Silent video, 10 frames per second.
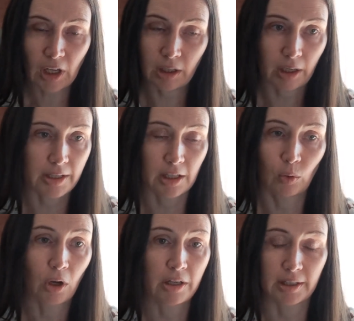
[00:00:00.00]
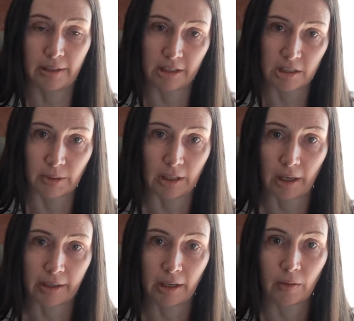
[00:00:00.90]
yeah, he said all kinds of things to me,
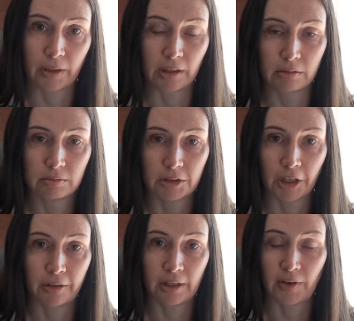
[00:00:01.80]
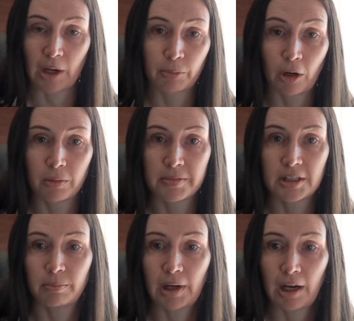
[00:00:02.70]
like how he, you know, never had problems
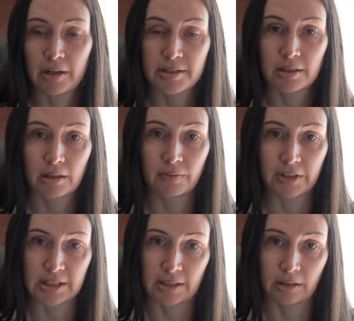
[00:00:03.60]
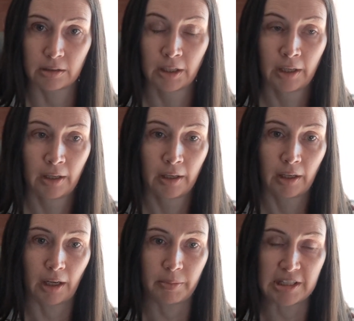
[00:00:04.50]
in the past convincing
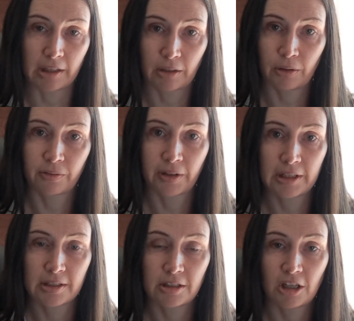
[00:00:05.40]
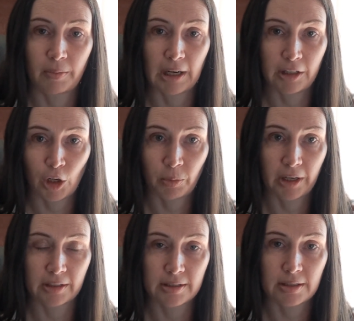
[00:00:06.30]
um, his other girlfriends to terminate their
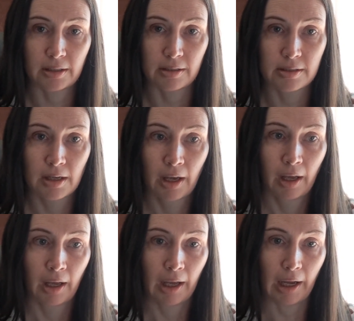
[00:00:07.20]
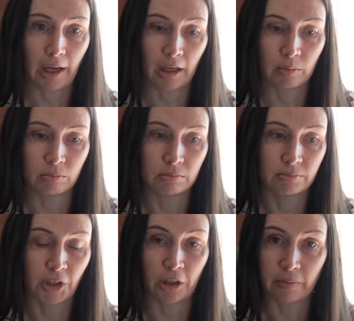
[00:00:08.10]
pregnancies. Um,
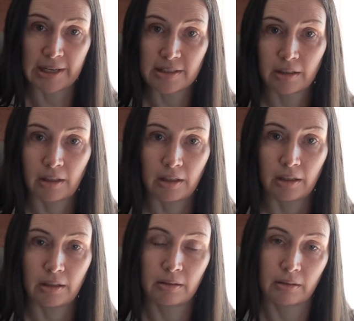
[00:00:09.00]
the only reason that he